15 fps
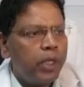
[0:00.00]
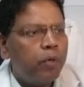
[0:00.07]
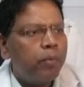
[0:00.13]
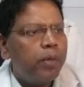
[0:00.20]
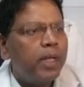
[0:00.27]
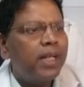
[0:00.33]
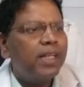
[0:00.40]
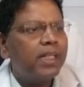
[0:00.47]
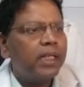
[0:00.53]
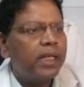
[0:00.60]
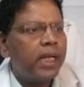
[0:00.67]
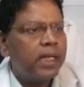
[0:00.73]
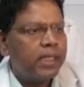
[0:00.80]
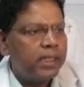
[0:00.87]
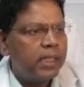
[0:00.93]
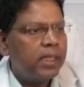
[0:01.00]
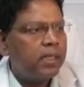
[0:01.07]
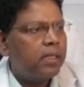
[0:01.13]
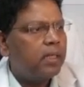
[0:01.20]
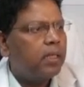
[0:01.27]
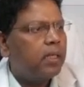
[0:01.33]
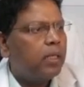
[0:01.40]
ovarian cancer
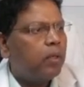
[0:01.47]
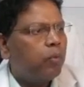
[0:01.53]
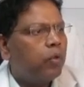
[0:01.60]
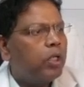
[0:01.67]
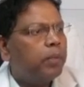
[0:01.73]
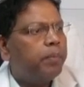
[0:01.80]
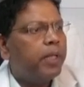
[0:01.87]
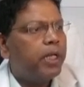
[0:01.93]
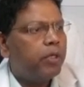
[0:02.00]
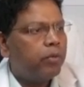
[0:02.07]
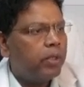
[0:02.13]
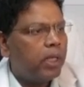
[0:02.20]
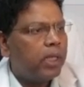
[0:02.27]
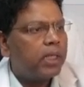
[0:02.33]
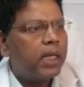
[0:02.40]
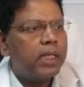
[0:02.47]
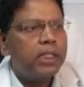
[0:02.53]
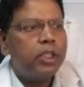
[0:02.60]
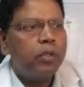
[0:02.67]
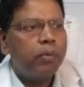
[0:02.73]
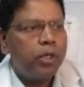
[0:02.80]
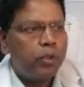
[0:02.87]
with peritoneal
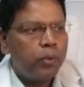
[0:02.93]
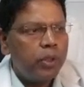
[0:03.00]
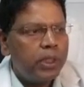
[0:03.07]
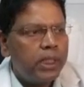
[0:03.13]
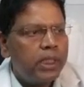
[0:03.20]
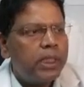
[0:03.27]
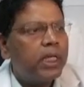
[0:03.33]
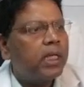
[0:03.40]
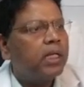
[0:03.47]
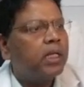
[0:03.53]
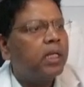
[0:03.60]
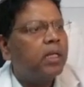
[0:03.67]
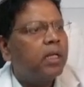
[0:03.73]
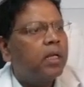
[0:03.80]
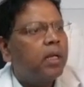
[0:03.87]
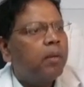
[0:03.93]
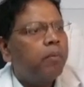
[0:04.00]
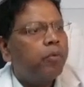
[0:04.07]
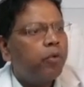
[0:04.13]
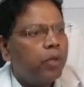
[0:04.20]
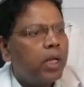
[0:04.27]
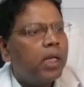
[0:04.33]
carcinomatosis and
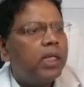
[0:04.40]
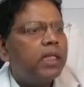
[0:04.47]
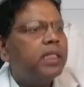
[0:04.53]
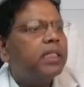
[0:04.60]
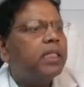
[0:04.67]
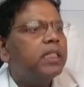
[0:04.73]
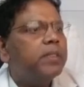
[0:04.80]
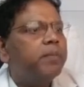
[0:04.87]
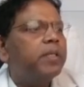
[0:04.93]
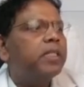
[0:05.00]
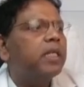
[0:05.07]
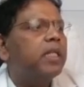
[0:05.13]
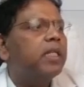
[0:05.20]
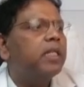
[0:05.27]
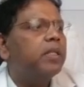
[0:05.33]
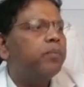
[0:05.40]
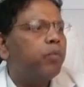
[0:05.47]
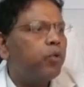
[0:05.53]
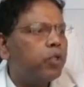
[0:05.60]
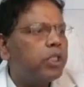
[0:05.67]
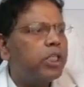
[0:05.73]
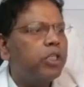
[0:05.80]
pleural disease, especially in
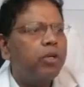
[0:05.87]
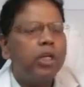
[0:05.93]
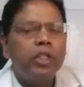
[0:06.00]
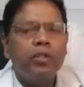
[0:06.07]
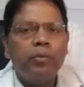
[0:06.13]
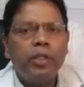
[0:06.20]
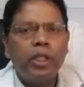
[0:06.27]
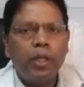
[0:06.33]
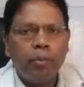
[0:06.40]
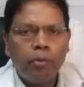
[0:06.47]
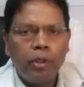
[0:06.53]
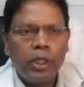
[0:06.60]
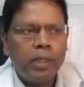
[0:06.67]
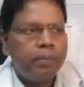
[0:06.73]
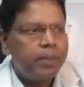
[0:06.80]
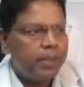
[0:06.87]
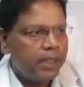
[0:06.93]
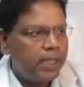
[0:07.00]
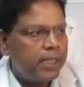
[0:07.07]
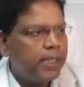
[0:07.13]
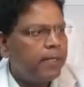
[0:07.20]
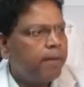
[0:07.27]
post-neoadjuvant chemotherapy
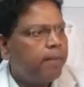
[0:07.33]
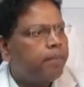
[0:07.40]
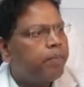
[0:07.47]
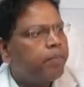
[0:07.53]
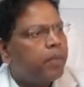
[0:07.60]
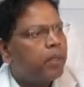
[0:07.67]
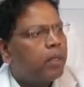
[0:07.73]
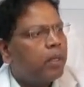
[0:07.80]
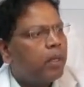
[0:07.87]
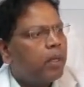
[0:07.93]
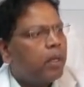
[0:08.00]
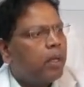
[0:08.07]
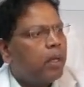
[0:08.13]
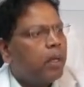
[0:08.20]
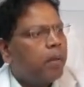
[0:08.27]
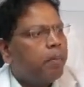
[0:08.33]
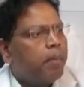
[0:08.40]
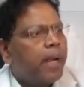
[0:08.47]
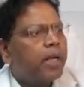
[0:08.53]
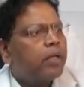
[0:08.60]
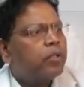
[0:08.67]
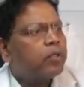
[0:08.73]
setting.
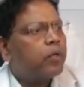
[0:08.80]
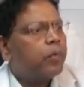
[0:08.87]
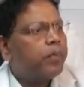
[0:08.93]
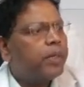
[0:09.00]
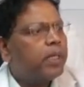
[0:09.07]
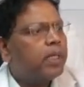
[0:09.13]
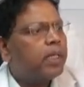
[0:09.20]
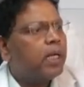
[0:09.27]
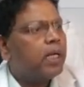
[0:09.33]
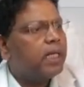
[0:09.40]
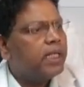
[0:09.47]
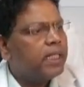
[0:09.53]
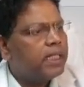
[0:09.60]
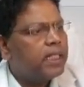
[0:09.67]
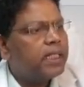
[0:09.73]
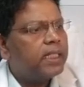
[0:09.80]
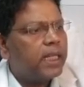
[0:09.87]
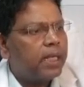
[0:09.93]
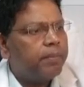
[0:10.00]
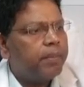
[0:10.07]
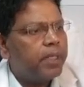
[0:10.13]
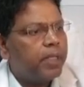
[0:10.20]
Macroscopic disease
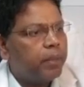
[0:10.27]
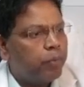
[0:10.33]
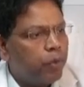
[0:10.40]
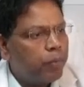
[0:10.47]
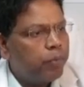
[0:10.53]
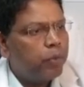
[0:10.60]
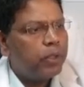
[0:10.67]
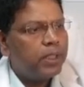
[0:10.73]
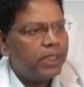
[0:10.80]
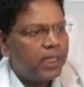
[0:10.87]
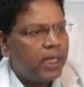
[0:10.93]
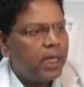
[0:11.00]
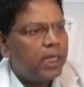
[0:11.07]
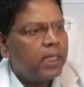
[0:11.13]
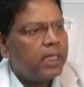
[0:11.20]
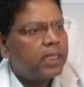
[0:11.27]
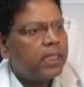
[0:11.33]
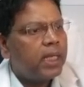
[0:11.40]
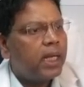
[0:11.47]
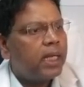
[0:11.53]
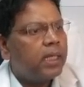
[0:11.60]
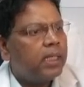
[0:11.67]
can be removed with CRS,
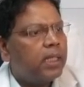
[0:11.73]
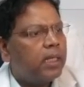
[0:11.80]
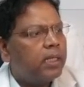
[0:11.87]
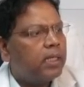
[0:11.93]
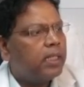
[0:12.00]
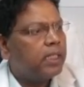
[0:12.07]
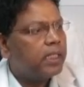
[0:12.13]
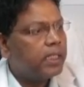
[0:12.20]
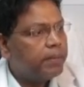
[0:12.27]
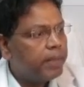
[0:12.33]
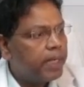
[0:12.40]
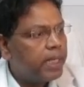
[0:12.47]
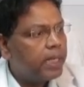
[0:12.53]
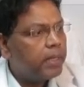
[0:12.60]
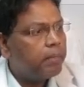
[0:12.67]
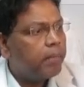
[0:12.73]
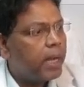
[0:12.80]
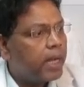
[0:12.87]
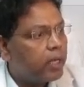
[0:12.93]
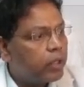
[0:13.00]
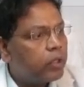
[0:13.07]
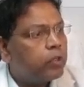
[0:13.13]
and the remaining
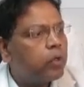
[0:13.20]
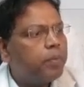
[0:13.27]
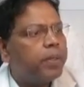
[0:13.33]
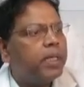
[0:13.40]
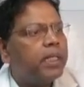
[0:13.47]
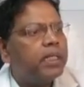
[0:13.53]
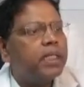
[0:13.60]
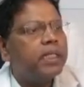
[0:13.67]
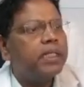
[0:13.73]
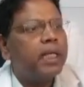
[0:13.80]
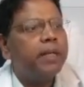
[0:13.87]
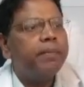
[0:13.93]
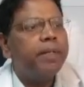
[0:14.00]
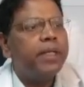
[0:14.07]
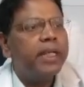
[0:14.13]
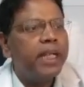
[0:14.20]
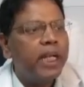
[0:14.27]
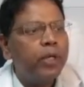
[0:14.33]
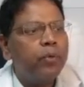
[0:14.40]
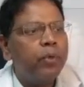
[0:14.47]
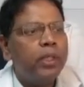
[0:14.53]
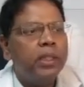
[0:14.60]
microscopic disease can be
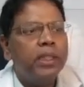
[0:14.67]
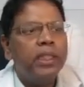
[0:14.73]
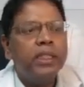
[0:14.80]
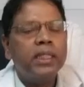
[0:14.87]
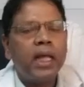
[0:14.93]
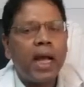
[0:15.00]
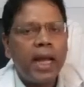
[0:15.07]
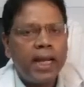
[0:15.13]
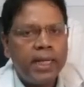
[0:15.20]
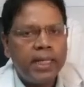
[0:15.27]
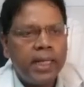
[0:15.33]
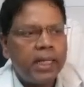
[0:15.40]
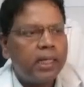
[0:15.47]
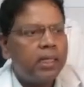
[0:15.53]
dealt with this HITAC